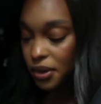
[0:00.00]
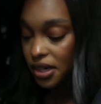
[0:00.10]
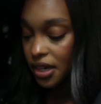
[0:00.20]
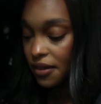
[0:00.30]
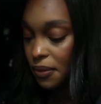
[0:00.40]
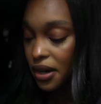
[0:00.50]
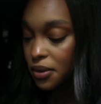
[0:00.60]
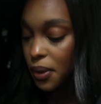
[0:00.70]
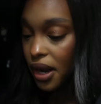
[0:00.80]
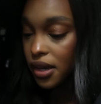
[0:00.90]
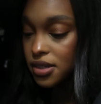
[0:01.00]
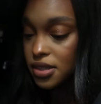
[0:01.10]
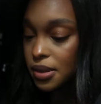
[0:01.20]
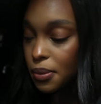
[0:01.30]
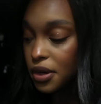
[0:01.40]
wanted to give mine away to
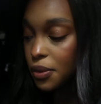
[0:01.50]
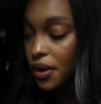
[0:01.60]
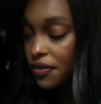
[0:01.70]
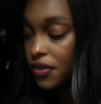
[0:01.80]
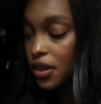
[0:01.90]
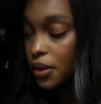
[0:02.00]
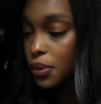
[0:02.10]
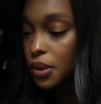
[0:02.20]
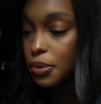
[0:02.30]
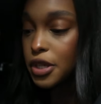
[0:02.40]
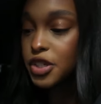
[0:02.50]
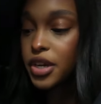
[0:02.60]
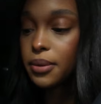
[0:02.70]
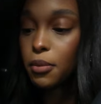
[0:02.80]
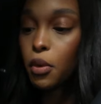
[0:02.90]
someone who I feel like would
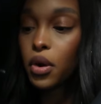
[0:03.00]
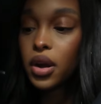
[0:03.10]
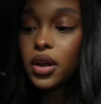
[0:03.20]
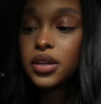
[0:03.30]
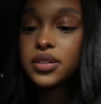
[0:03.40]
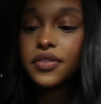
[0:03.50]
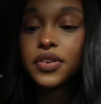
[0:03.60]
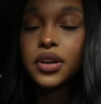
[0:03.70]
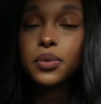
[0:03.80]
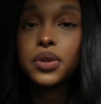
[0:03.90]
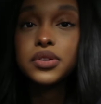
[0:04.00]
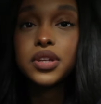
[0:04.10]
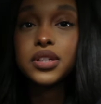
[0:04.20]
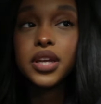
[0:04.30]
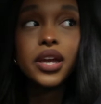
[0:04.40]
appreciate it more, because I feel like Will is
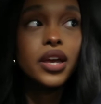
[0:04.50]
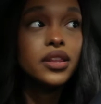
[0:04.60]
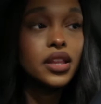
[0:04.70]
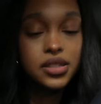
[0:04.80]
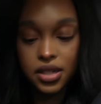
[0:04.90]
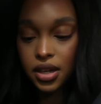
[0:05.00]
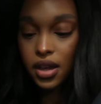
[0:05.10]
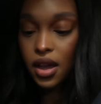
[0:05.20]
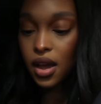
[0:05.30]
gonna take it and that's it.